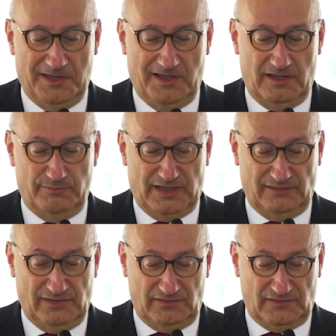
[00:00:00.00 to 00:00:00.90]

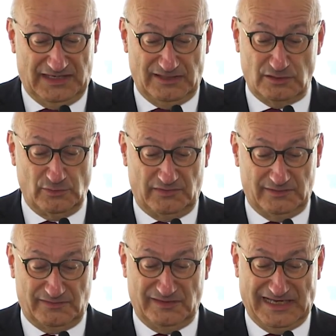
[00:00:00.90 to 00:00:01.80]
about this. In
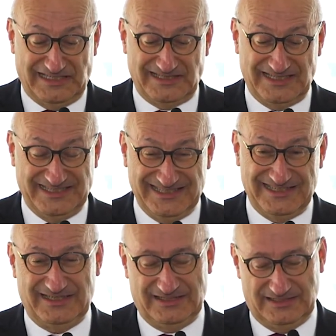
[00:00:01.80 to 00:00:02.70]

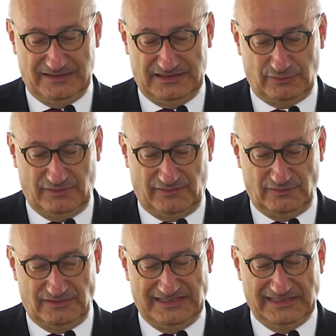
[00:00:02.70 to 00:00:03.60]
2019, it was
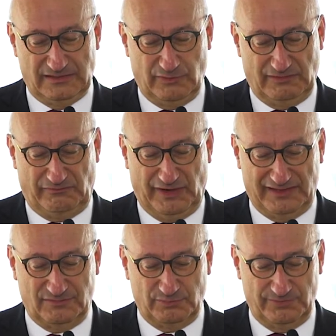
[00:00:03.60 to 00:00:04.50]
a year when
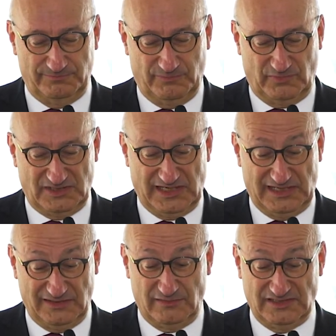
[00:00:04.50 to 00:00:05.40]
France
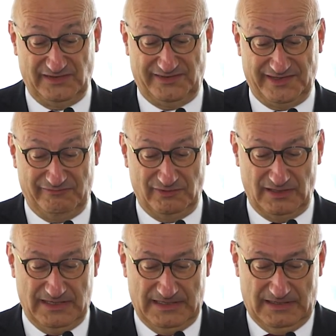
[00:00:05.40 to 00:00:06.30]
chaired the
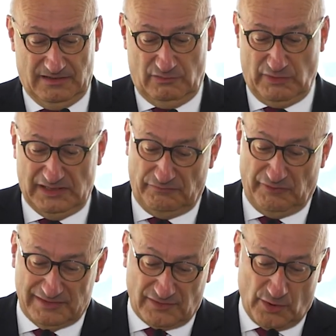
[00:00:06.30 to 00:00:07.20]
G7, when
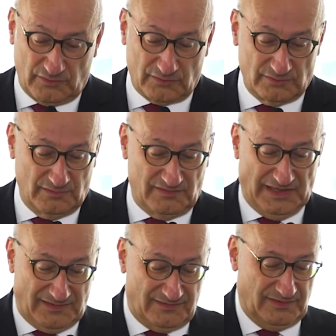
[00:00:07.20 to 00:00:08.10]
France hosted
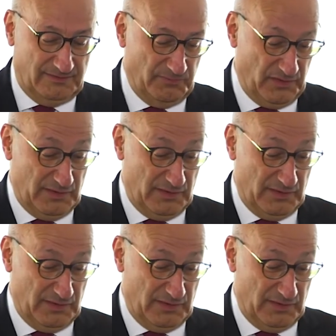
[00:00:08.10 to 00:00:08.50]
the